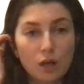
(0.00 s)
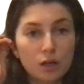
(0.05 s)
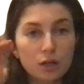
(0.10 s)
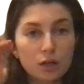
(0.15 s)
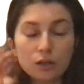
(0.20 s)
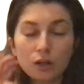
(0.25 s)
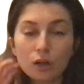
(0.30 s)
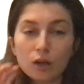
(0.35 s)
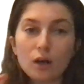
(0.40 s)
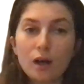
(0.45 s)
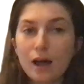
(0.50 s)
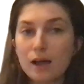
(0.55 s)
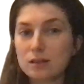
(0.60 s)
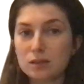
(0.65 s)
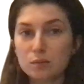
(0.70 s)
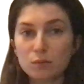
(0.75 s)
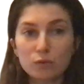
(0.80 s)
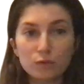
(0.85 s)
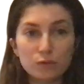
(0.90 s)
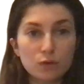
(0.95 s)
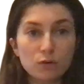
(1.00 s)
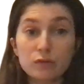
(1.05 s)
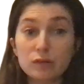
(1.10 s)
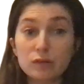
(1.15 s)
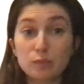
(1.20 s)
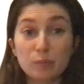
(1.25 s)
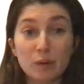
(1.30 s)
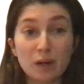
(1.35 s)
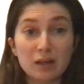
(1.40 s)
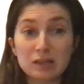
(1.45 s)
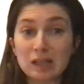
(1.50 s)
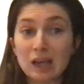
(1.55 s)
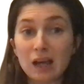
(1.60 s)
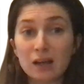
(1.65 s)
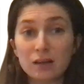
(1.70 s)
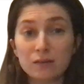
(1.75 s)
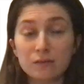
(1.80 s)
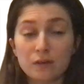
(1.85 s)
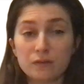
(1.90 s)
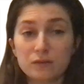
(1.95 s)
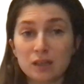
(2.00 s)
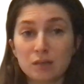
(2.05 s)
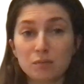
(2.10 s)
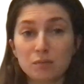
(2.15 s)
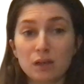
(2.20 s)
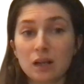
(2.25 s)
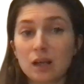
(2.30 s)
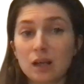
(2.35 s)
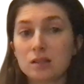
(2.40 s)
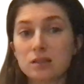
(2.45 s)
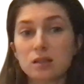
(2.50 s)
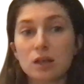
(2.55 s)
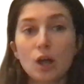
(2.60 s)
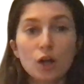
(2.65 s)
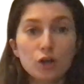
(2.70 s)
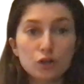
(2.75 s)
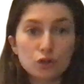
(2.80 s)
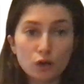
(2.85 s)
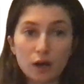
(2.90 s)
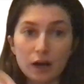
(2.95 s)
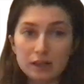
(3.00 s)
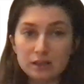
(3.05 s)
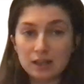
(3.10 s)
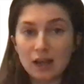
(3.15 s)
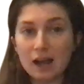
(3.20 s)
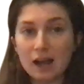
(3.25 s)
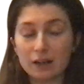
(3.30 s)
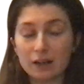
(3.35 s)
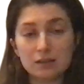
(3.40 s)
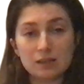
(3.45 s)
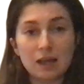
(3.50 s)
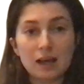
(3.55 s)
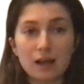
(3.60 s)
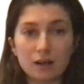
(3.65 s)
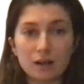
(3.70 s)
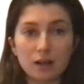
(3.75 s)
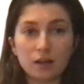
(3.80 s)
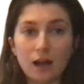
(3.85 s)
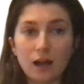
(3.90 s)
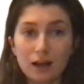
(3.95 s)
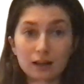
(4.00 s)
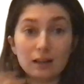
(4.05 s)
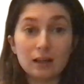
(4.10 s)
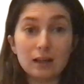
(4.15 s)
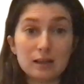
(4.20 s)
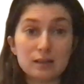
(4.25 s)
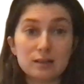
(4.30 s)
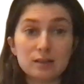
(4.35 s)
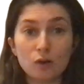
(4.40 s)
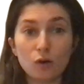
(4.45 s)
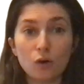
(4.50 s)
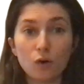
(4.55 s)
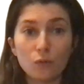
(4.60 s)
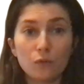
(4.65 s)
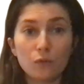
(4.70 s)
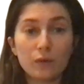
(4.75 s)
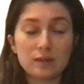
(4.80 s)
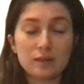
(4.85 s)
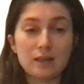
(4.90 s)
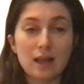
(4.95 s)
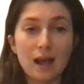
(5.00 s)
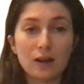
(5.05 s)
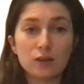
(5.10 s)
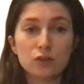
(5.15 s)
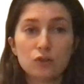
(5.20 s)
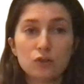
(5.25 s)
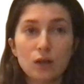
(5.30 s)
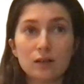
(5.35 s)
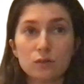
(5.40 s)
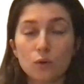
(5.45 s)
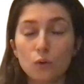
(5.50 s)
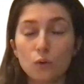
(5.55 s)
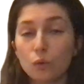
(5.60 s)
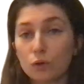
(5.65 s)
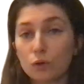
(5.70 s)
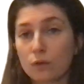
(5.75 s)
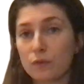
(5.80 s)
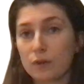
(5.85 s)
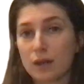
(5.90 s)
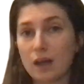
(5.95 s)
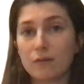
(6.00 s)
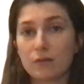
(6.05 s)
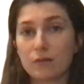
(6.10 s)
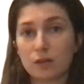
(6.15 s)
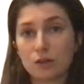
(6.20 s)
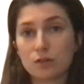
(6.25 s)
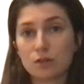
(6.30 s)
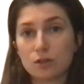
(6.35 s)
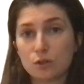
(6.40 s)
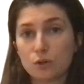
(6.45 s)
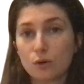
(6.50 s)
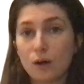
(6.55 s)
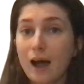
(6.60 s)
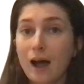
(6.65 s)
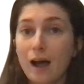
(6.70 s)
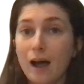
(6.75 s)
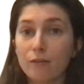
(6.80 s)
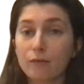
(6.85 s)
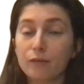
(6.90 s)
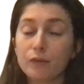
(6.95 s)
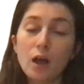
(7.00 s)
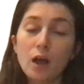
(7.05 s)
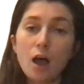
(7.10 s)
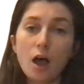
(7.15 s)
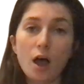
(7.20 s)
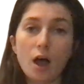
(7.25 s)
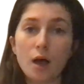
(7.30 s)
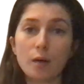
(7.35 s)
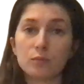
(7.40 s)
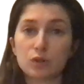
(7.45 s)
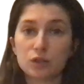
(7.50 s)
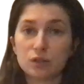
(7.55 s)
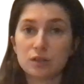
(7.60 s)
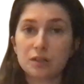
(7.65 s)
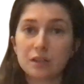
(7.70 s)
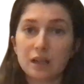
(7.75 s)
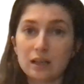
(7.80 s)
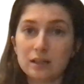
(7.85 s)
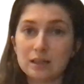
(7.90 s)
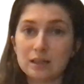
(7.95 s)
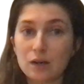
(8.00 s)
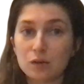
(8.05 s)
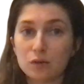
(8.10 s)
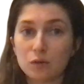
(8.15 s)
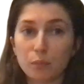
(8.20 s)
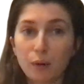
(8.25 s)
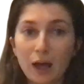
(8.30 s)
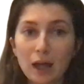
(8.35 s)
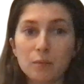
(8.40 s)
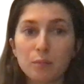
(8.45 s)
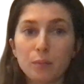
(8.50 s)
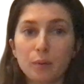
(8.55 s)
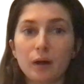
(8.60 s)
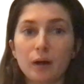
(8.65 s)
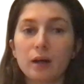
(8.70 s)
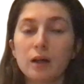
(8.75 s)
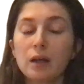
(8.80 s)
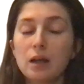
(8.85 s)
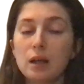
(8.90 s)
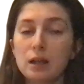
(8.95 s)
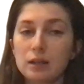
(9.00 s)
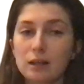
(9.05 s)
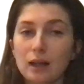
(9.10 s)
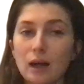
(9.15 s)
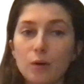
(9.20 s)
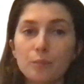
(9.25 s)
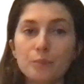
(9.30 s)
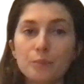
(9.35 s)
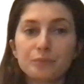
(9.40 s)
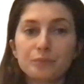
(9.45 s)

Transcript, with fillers: you know, and some of you even spend 10, 15 minutes trying to annotate and, and list on this extract all of the evidence you have um, just to get it down on paper. Now,